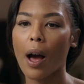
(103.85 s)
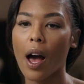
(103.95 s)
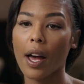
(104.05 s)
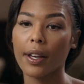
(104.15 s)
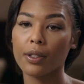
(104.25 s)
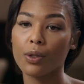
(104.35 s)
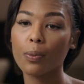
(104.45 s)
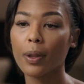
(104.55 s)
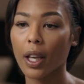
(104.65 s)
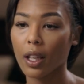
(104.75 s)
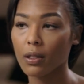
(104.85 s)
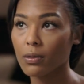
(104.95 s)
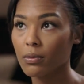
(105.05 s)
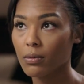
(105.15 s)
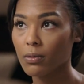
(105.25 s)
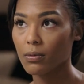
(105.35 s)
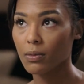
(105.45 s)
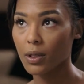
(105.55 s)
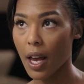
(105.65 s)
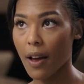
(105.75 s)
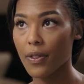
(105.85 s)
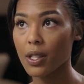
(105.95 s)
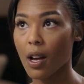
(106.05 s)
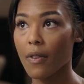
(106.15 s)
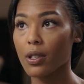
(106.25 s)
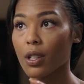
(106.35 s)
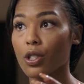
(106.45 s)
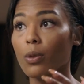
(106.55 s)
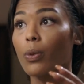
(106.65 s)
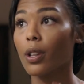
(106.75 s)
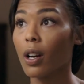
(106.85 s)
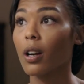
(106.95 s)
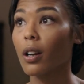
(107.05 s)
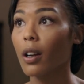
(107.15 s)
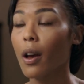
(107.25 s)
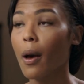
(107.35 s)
I do plan to have this conversation with her,